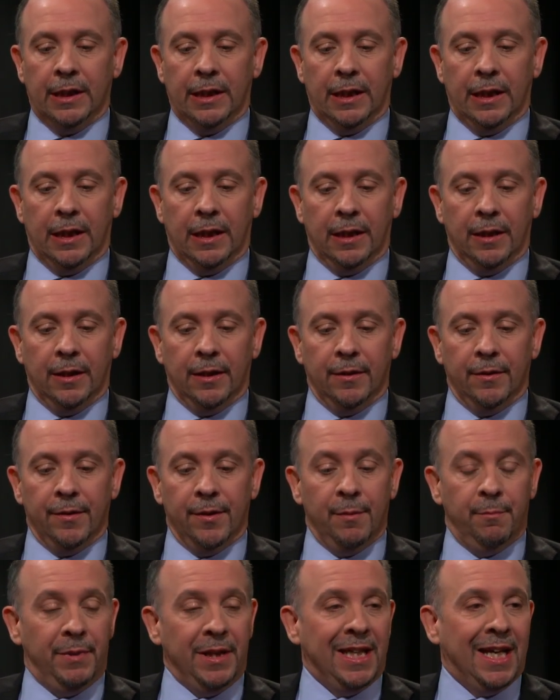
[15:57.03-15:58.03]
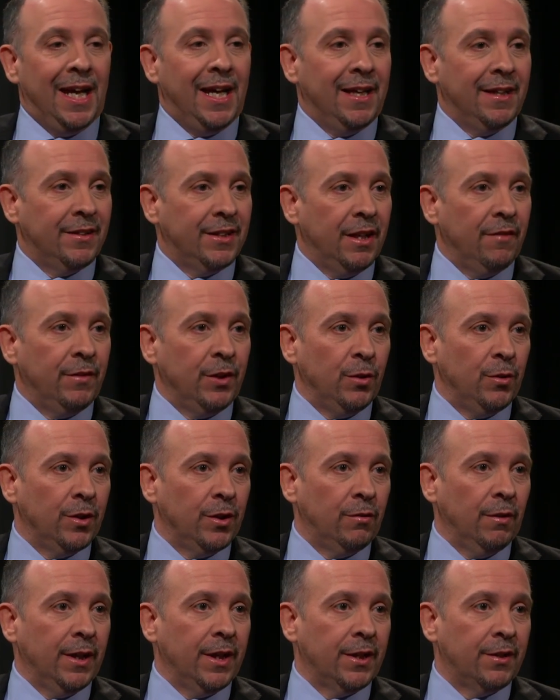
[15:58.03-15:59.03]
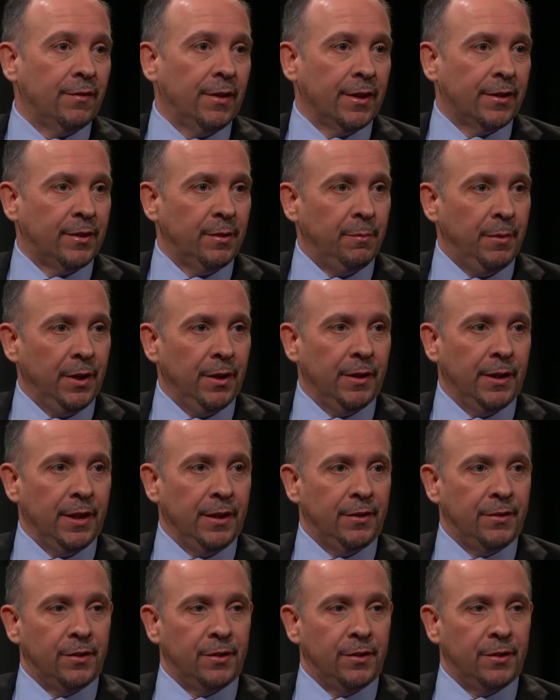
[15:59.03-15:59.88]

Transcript: The BA is giving you the greatest flexibility.